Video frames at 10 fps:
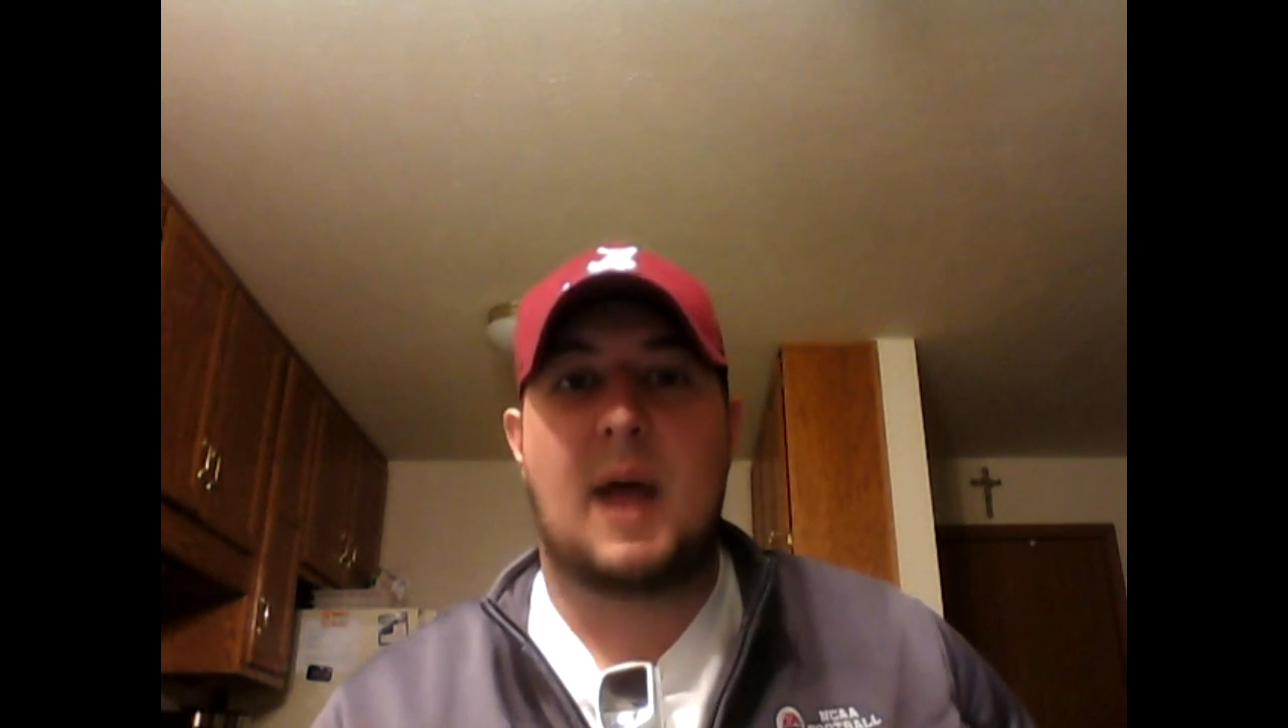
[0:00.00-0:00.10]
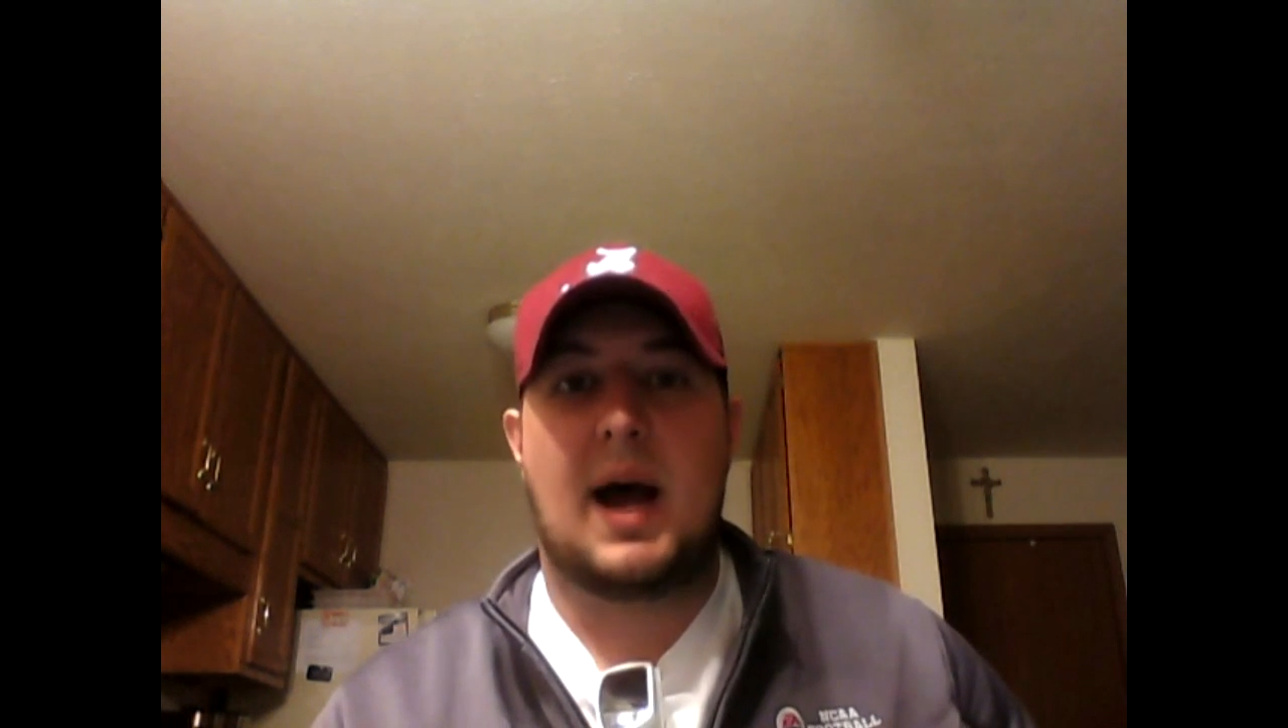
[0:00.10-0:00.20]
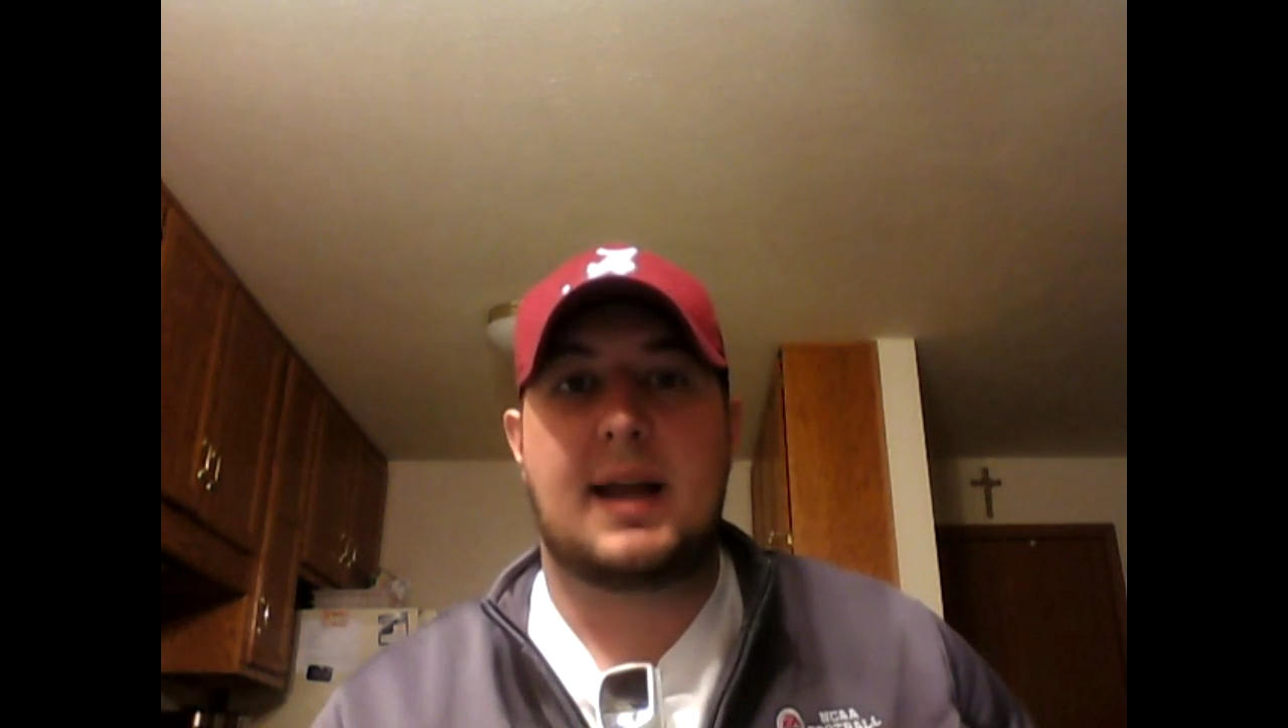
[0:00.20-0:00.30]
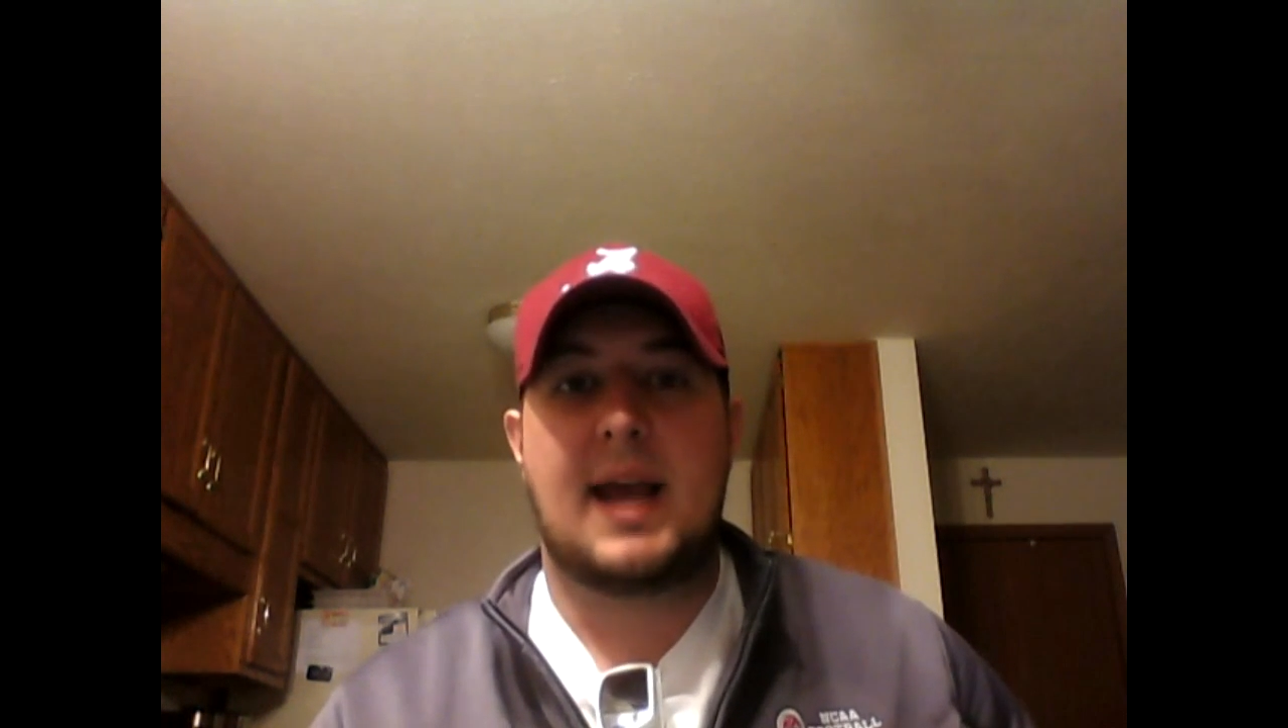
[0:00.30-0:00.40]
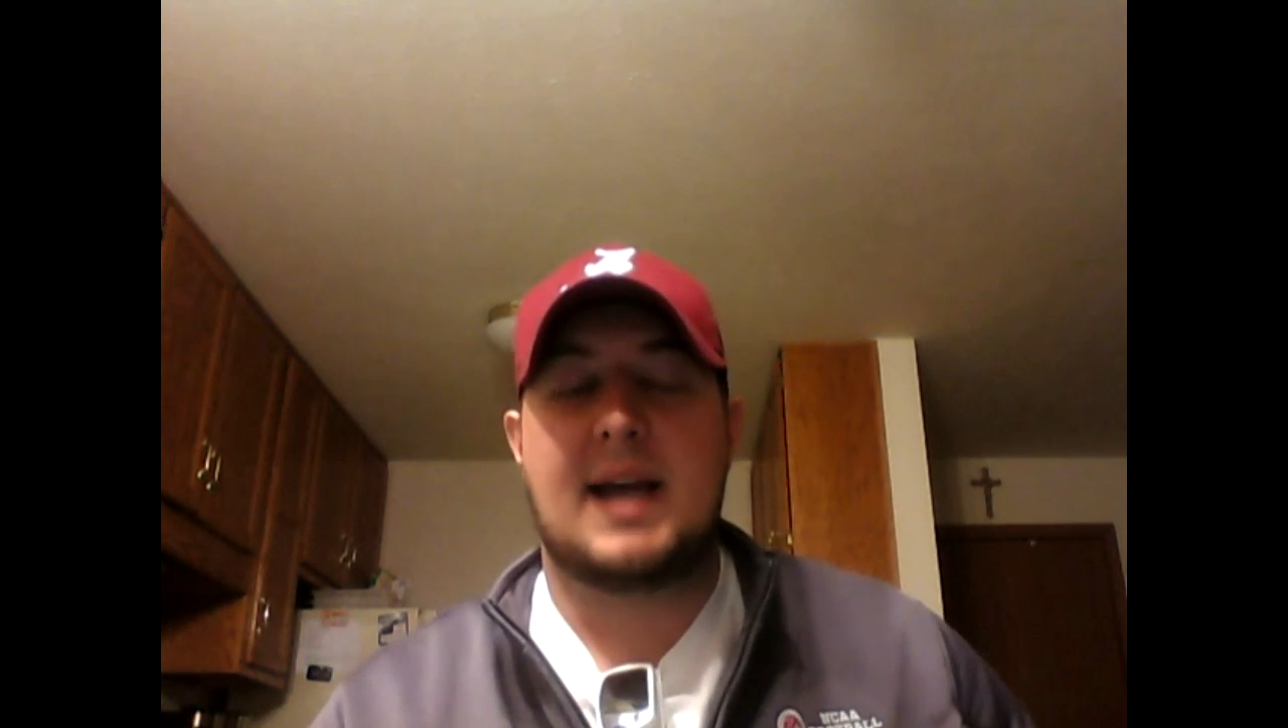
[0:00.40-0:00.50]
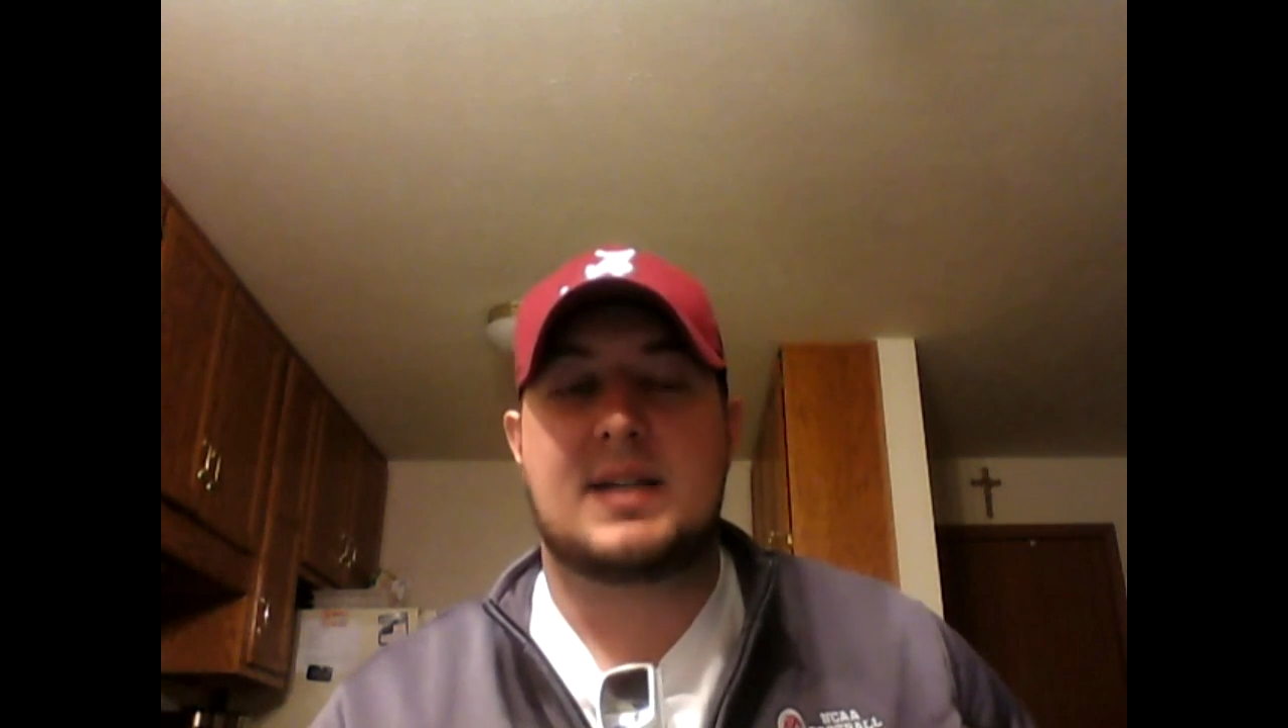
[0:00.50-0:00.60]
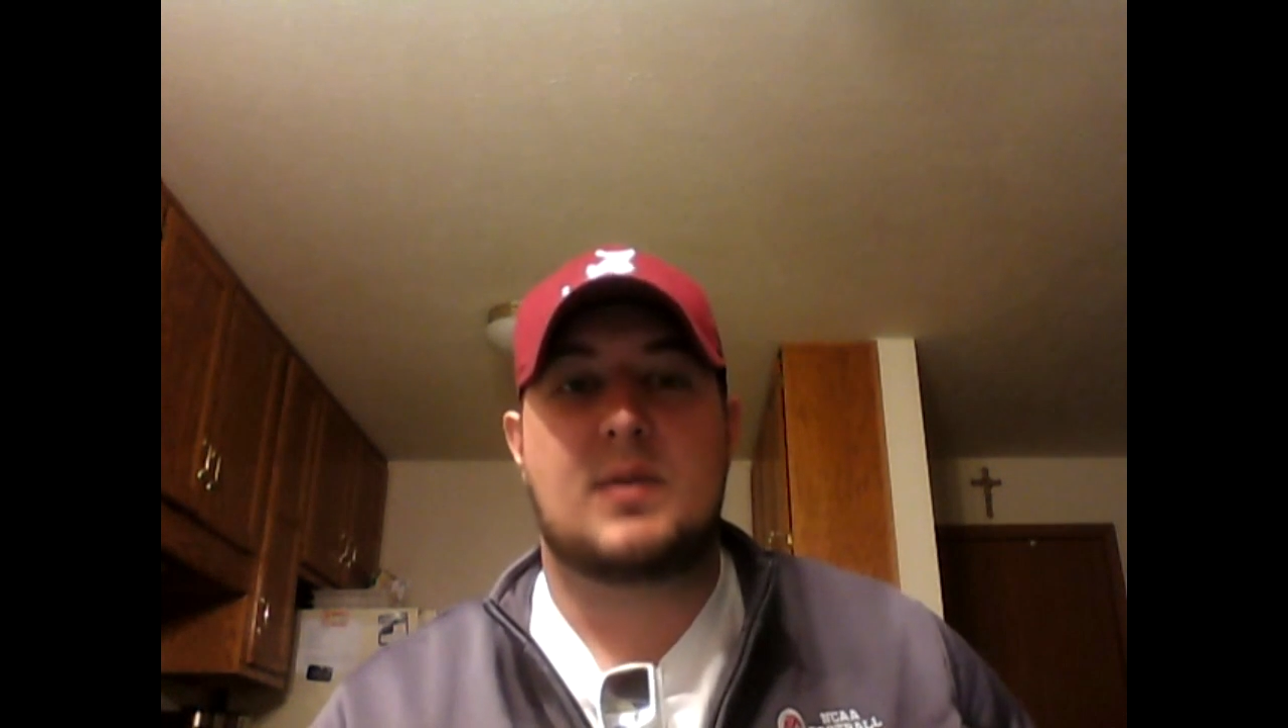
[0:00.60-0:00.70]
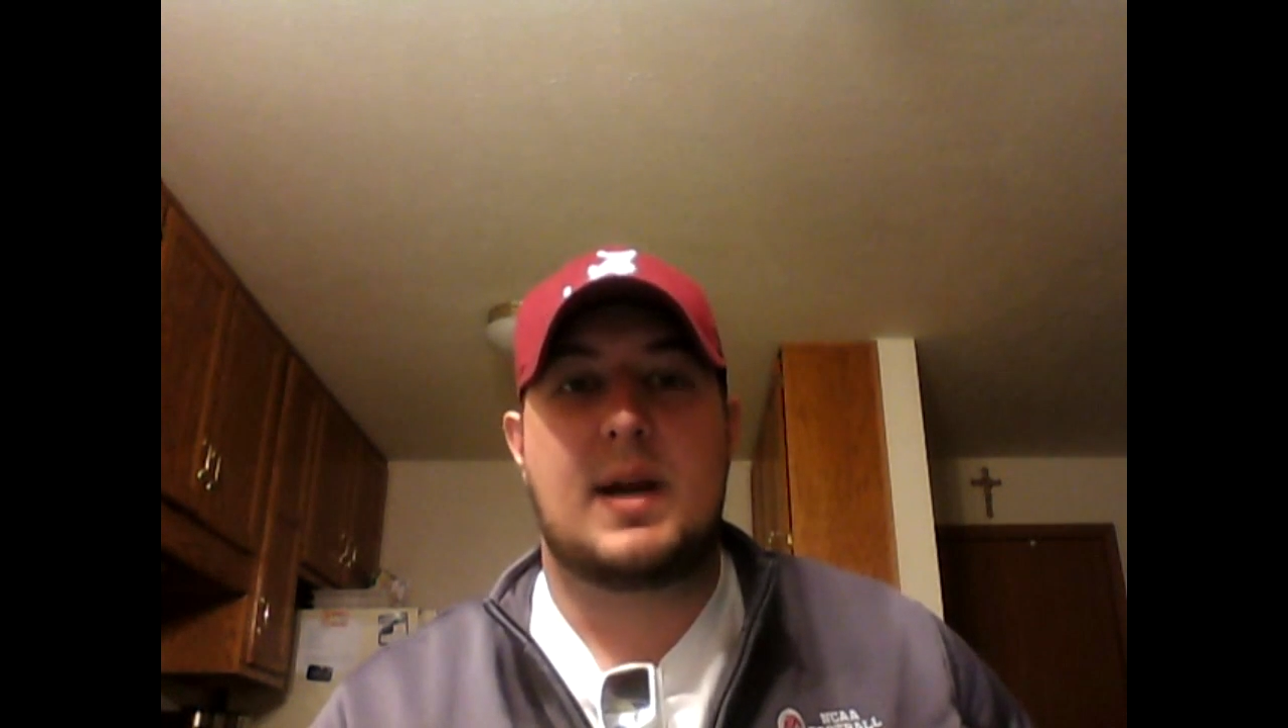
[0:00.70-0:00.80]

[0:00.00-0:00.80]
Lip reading: podcast